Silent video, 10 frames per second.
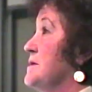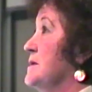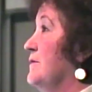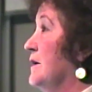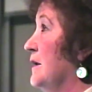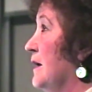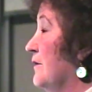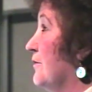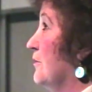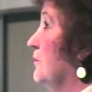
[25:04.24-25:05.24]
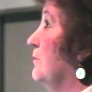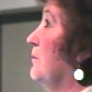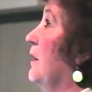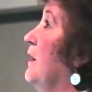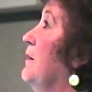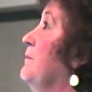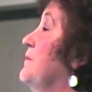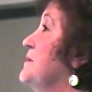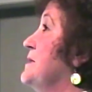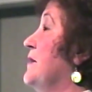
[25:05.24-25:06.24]
Pacific and out through
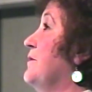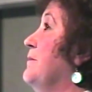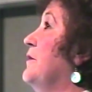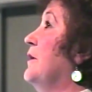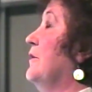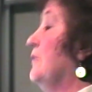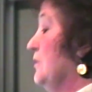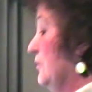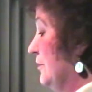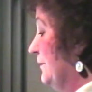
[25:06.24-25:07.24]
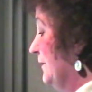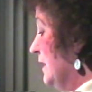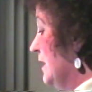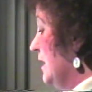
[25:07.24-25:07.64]
the South America and Europe.